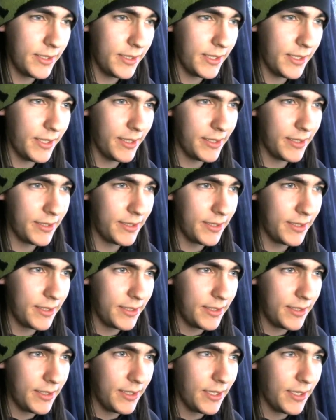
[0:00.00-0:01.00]
And
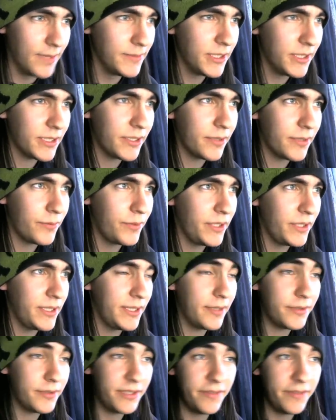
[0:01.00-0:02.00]
I'm not going to read.
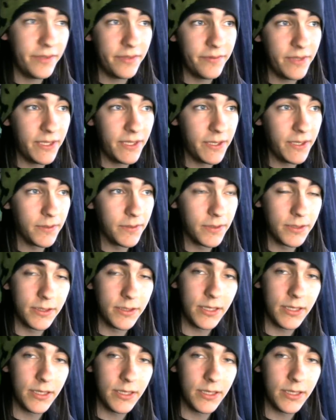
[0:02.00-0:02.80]
There's even a video.